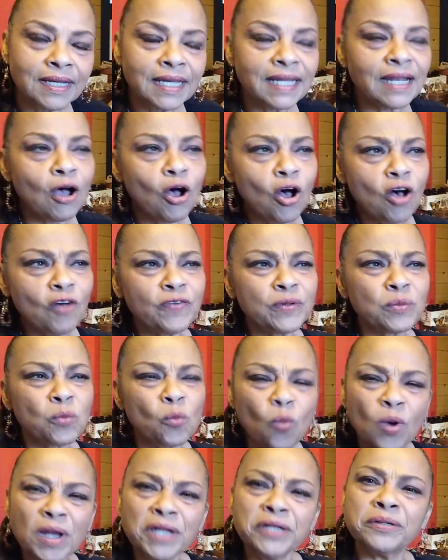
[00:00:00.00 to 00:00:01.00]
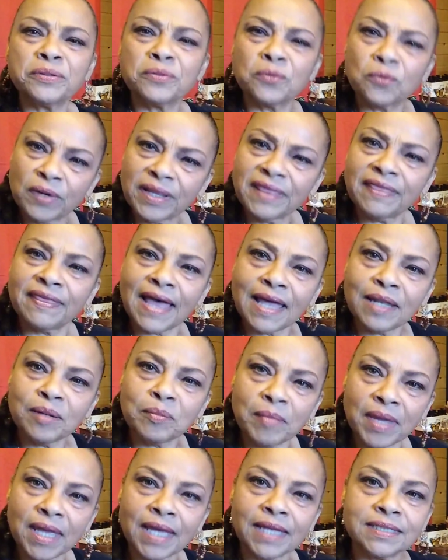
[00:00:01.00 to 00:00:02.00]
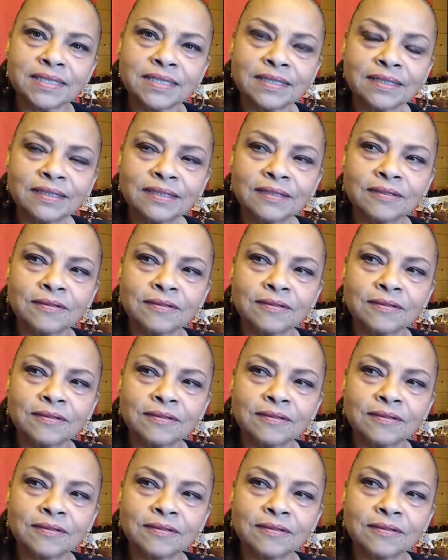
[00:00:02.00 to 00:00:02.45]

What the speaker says: And I often wondered what that meant.